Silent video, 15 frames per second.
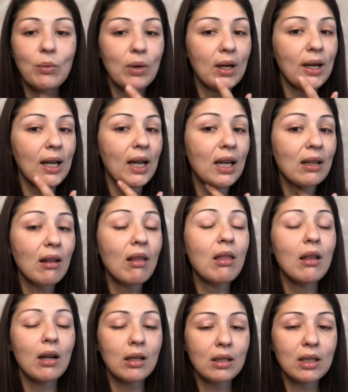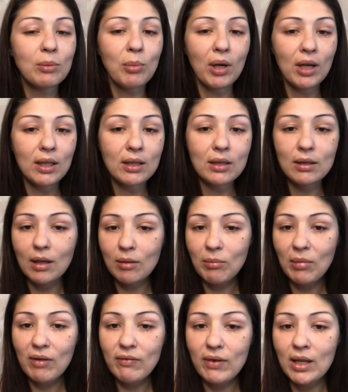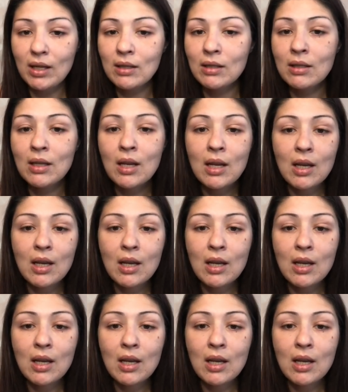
where I had a lot of spots on my face,